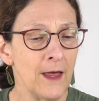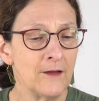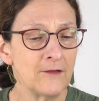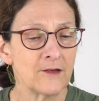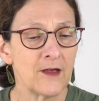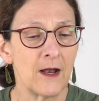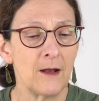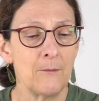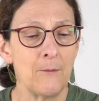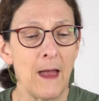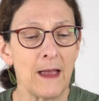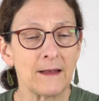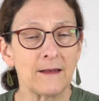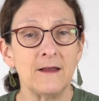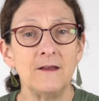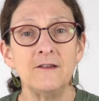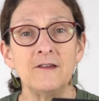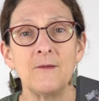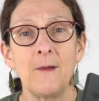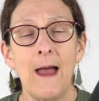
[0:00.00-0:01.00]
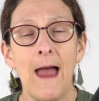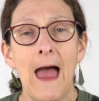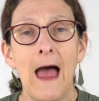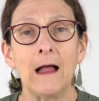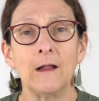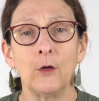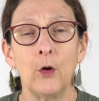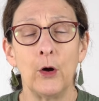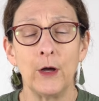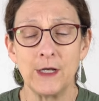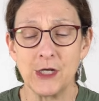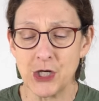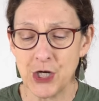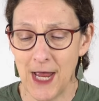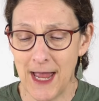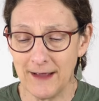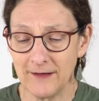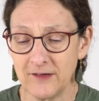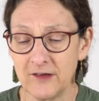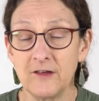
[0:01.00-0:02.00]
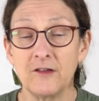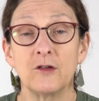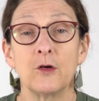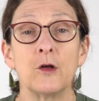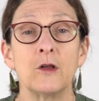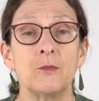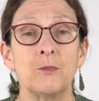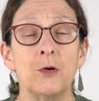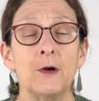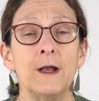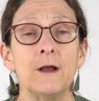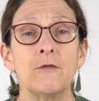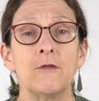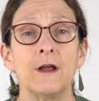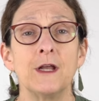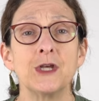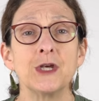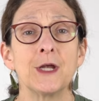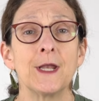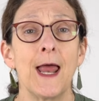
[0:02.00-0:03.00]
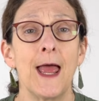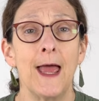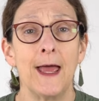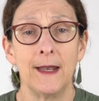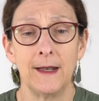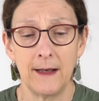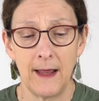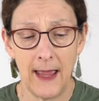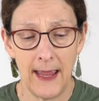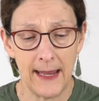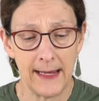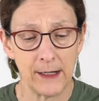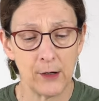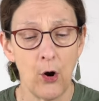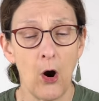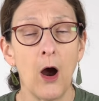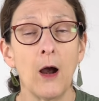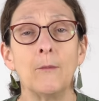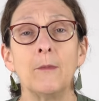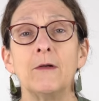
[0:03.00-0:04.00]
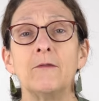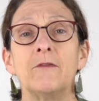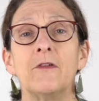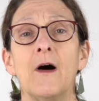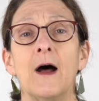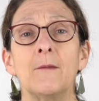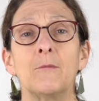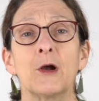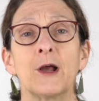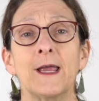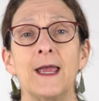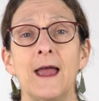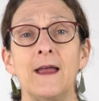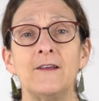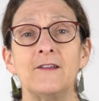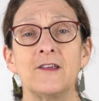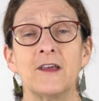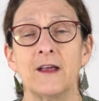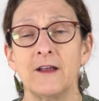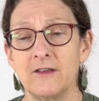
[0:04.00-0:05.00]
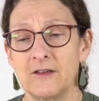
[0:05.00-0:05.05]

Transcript: It's got a magnesium alloy chassis, so it's pretty rigid, and a carbon fiber casing.